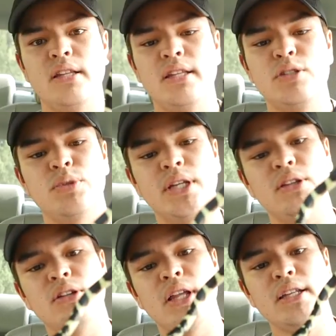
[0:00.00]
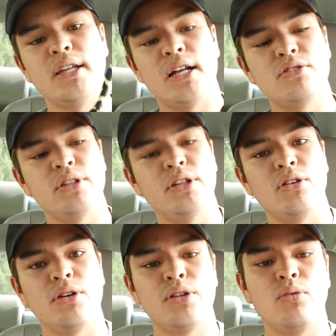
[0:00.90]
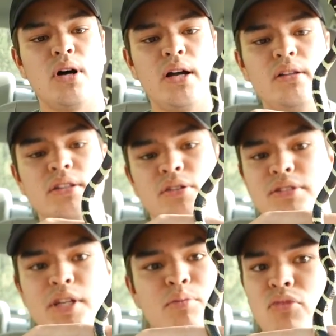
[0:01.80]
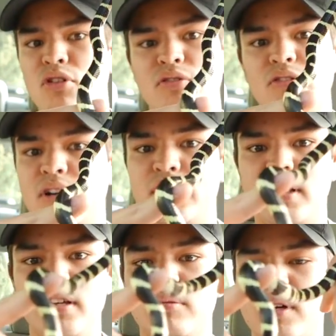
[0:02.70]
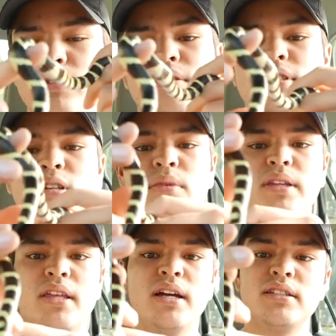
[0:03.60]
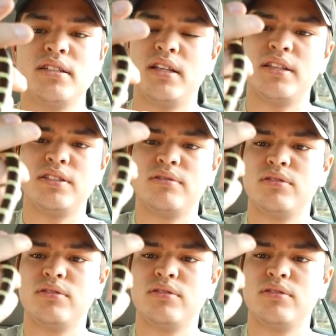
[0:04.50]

this is what they look like naturally occurring in the wild. You know, it's not a morph or anything. It might seem like that because you got these